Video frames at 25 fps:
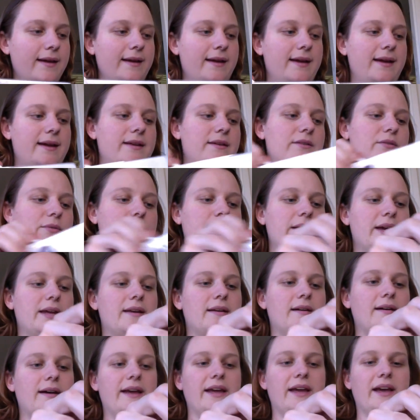and when
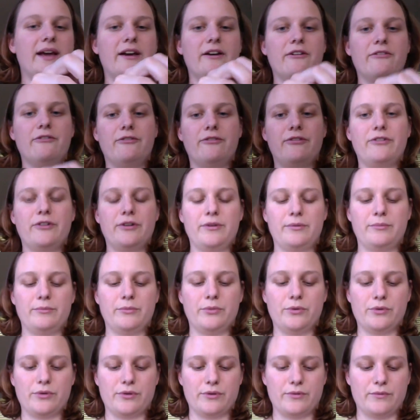I have
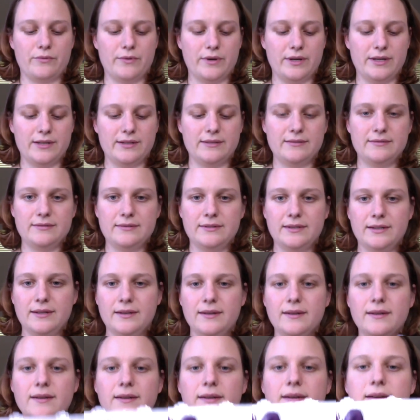more than one,
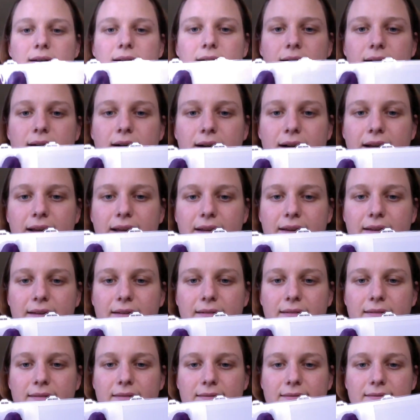I
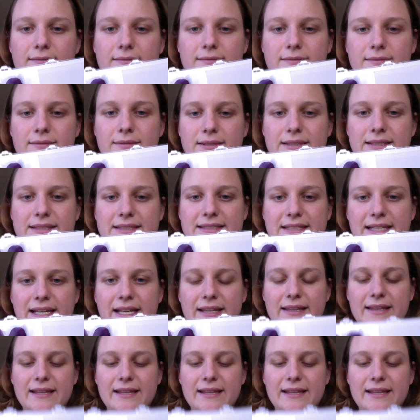can see it